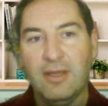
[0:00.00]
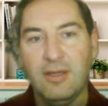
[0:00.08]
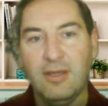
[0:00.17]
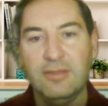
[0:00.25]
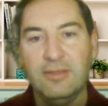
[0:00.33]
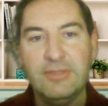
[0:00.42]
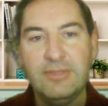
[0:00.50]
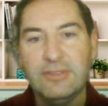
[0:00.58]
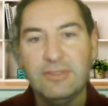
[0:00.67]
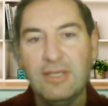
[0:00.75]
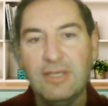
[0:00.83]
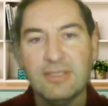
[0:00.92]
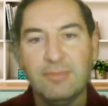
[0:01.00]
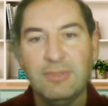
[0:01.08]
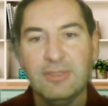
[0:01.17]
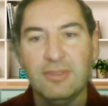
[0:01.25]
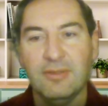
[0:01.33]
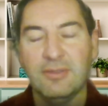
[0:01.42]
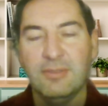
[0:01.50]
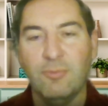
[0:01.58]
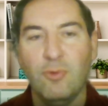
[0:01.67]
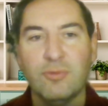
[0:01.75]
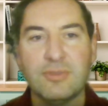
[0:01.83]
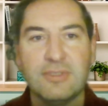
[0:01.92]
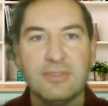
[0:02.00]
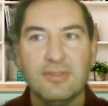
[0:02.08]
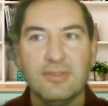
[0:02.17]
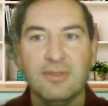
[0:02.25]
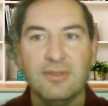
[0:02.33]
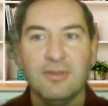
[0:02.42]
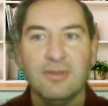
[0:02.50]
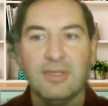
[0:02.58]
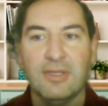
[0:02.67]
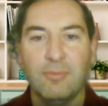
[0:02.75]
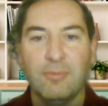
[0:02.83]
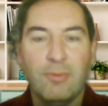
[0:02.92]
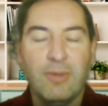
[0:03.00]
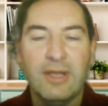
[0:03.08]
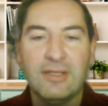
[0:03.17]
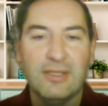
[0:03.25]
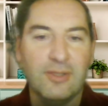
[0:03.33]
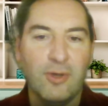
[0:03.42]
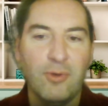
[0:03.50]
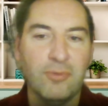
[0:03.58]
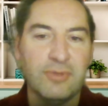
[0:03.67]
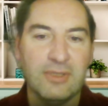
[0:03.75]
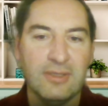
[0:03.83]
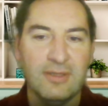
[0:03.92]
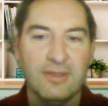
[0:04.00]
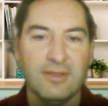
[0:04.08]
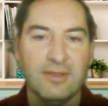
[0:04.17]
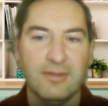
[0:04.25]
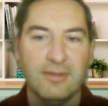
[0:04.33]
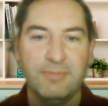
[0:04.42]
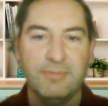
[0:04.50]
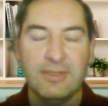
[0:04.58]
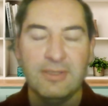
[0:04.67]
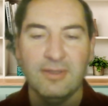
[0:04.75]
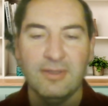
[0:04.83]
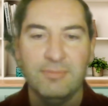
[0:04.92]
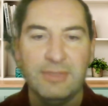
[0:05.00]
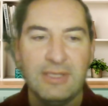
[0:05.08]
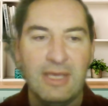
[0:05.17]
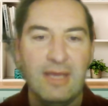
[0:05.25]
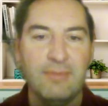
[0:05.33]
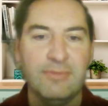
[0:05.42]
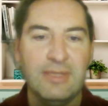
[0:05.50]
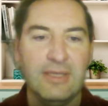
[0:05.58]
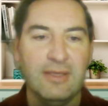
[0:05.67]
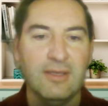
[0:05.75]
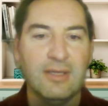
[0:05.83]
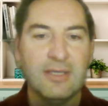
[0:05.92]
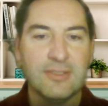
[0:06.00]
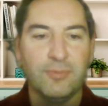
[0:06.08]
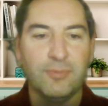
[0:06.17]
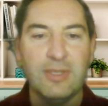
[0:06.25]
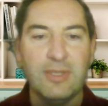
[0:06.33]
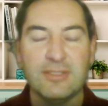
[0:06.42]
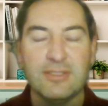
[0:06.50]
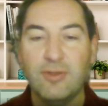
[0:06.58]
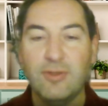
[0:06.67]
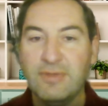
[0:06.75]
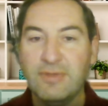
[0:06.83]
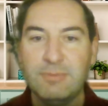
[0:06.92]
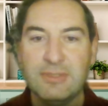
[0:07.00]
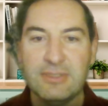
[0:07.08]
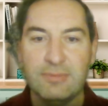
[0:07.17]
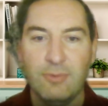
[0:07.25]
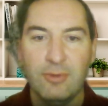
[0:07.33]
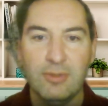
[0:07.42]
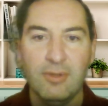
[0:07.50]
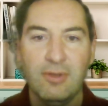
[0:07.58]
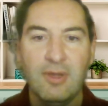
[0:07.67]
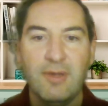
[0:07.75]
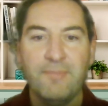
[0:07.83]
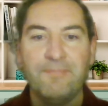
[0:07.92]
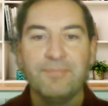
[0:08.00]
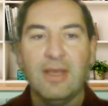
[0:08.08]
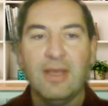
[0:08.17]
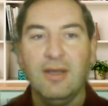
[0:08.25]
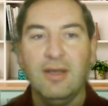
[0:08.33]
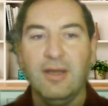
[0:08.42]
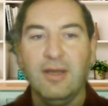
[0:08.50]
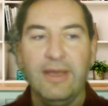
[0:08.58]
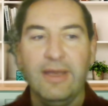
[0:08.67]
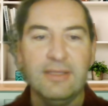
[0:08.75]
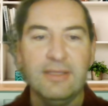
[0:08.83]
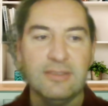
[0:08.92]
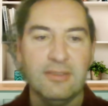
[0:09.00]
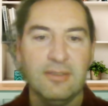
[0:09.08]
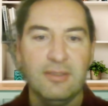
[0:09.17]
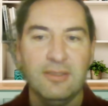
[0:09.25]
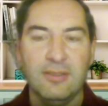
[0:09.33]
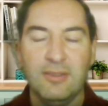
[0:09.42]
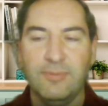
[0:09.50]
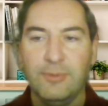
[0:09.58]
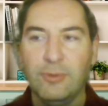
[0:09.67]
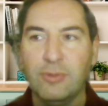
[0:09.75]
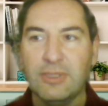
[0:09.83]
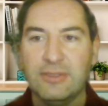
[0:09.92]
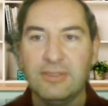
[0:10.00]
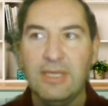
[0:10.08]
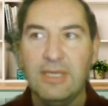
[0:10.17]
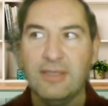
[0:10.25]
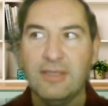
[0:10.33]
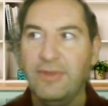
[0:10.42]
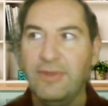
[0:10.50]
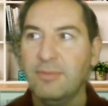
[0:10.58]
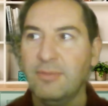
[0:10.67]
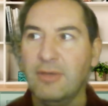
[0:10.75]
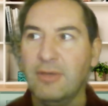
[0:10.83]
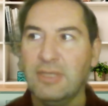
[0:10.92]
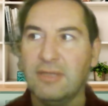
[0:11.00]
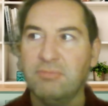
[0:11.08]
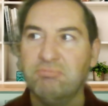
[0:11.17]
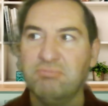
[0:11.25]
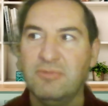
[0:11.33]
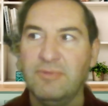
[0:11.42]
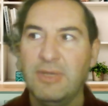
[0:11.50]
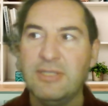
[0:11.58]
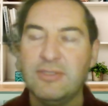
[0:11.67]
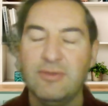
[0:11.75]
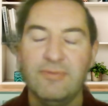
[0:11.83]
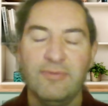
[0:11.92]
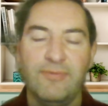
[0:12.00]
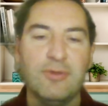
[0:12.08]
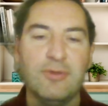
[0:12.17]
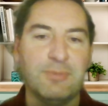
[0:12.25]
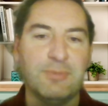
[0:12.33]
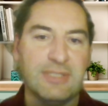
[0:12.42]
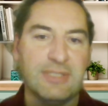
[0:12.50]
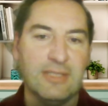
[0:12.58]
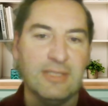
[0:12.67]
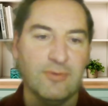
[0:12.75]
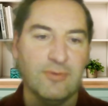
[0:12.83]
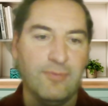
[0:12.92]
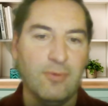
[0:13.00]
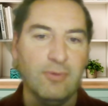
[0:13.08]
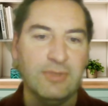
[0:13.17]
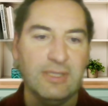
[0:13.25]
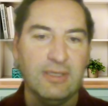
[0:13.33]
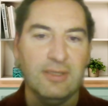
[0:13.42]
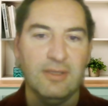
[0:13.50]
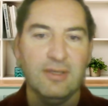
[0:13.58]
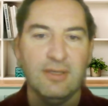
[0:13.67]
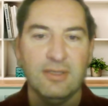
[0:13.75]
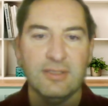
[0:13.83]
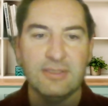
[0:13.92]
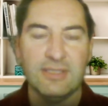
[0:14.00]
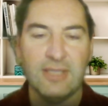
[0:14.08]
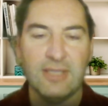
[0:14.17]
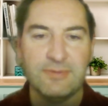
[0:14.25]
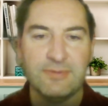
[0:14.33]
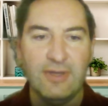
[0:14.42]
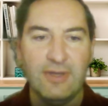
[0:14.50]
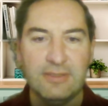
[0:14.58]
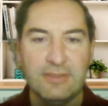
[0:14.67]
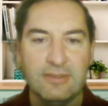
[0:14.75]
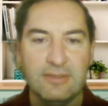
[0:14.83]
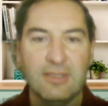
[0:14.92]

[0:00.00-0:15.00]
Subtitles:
In recent years, I mean, the most like widely known became the software as a service business model. And if we look at the data, I think about like 20, even 30% of all the startups funded